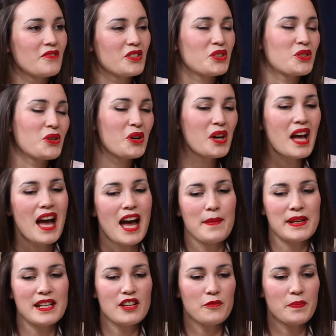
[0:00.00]
For sure. I
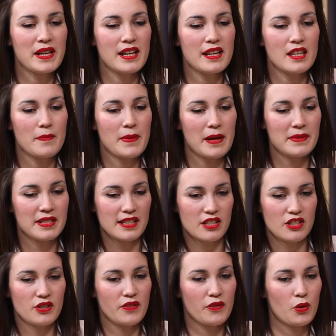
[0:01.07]
mean, you've been in the payments
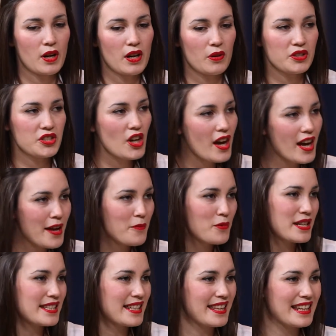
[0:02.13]
industry for quite a long time. What
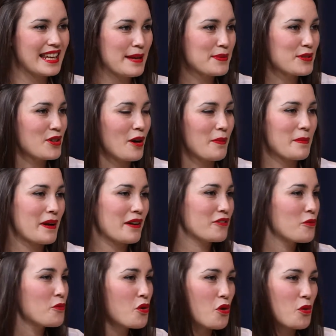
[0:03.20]
is it that keeps you coming back for more?